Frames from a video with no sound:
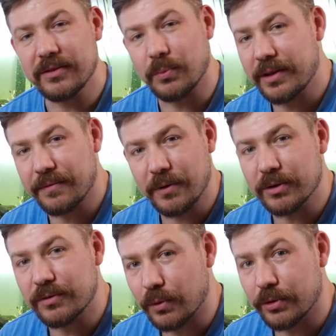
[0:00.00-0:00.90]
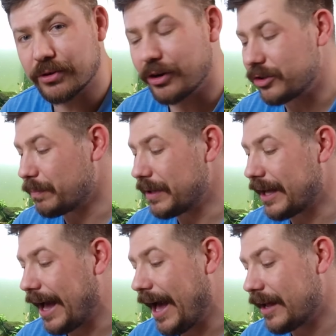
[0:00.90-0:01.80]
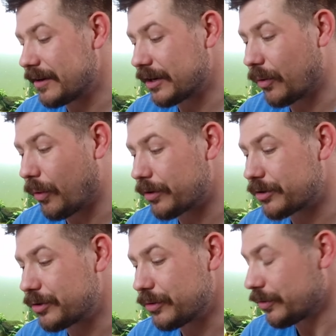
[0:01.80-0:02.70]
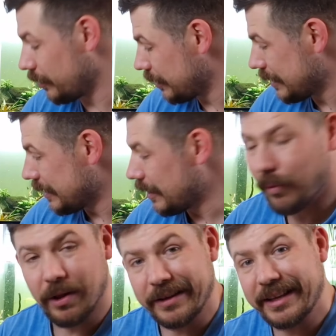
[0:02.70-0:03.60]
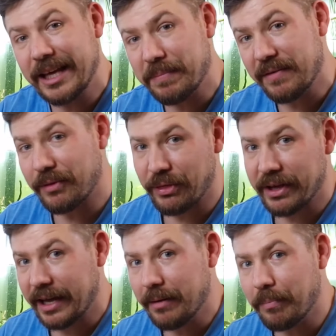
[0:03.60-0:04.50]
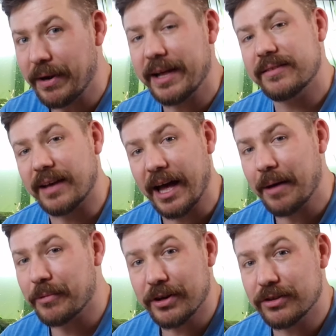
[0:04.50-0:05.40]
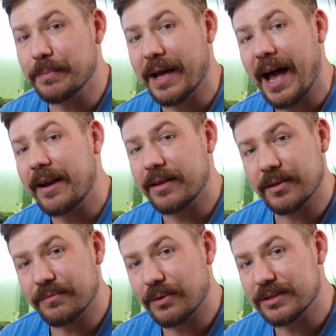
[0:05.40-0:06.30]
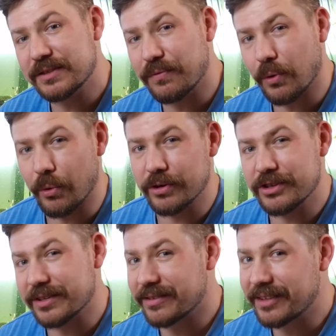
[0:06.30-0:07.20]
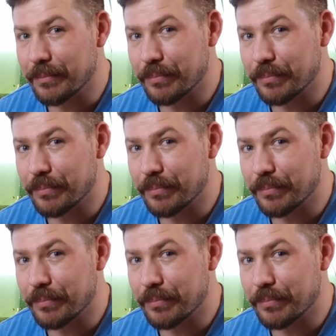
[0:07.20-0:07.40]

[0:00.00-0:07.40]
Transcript: is where the false floor is going to be, and in order to, well, keep everything in place, I am going to be adding the false floor just